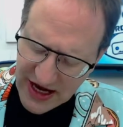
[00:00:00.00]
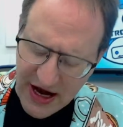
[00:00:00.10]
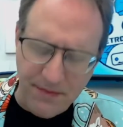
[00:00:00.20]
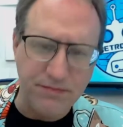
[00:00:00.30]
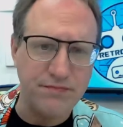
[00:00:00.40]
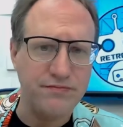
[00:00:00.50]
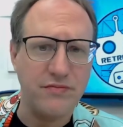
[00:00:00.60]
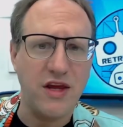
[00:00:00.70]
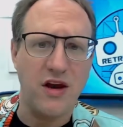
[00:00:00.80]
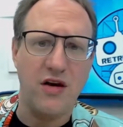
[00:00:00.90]
Um,
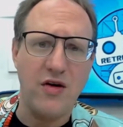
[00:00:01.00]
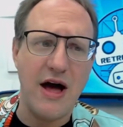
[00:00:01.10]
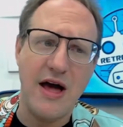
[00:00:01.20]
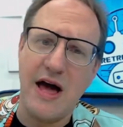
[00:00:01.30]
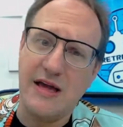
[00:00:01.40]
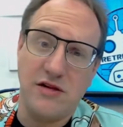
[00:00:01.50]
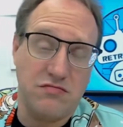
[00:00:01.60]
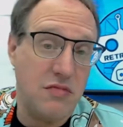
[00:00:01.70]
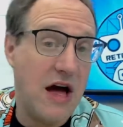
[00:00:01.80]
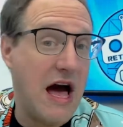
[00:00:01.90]
you know, I, I,
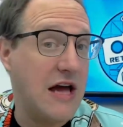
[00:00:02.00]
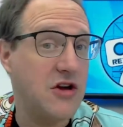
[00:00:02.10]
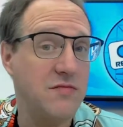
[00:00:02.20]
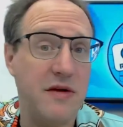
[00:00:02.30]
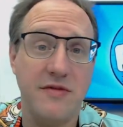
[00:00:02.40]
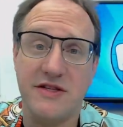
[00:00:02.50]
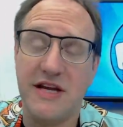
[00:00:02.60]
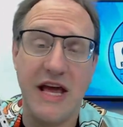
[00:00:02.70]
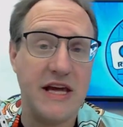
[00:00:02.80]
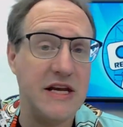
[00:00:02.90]
I could be
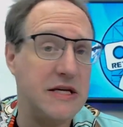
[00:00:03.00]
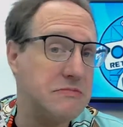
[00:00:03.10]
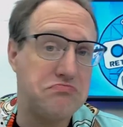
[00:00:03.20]
mistaken.